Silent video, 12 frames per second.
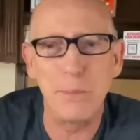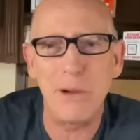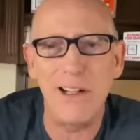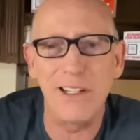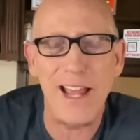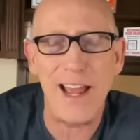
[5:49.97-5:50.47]

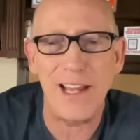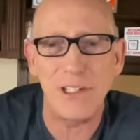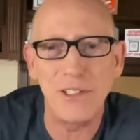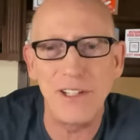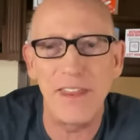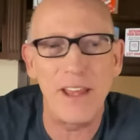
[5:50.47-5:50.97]
pile of
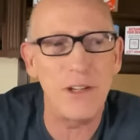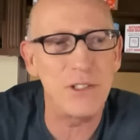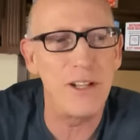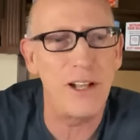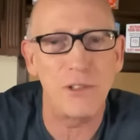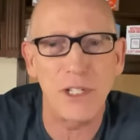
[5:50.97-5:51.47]
cash,
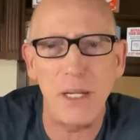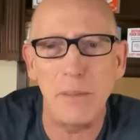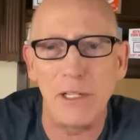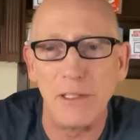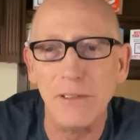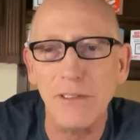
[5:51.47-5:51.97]
$10,000, keep
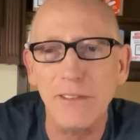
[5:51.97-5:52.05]
it.